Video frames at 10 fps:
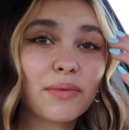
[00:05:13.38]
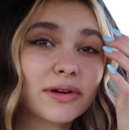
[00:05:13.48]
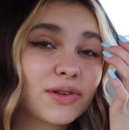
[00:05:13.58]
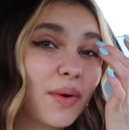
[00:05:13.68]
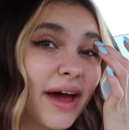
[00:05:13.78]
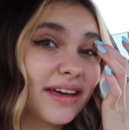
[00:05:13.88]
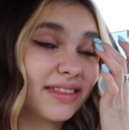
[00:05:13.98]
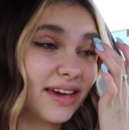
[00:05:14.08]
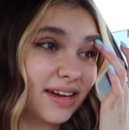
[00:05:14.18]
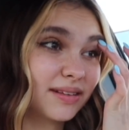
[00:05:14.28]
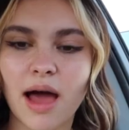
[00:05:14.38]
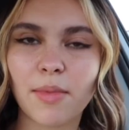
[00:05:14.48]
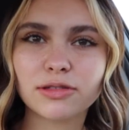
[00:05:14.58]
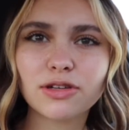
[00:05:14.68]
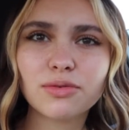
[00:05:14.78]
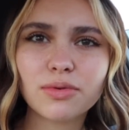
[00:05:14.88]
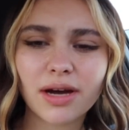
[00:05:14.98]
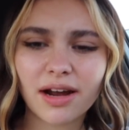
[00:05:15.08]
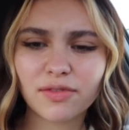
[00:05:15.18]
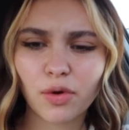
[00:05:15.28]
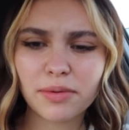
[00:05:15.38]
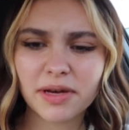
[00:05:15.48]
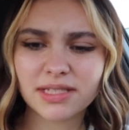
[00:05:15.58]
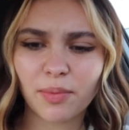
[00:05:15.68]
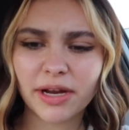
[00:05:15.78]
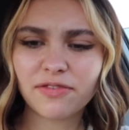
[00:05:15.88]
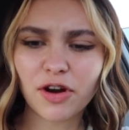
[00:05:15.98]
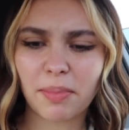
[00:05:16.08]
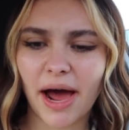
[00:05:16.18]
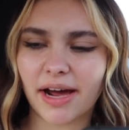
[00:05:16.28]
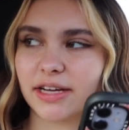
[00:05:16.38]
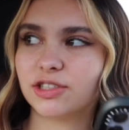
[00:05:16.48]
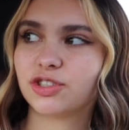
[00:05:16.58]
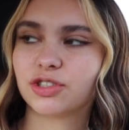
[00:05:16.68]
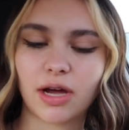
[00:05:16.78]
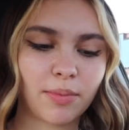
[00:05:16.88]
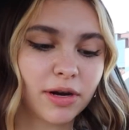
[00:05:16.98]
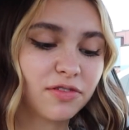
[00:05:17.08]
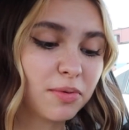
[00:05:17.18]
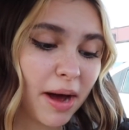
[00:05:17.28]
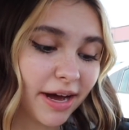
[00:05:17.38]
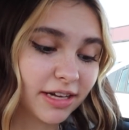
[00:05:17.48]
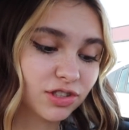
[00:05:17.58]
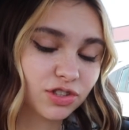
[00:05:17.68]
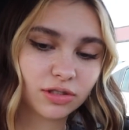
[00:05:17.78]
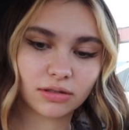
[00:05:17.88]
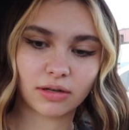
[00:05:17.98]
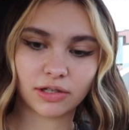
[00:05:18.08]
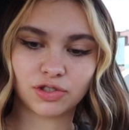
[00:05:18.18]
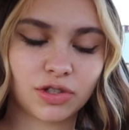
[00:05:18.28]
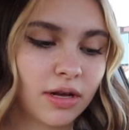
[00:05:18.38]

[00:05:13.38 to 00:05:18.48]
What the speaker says: don't want to do anything. I'm also kind of annoyed because I'm waiting for a package. I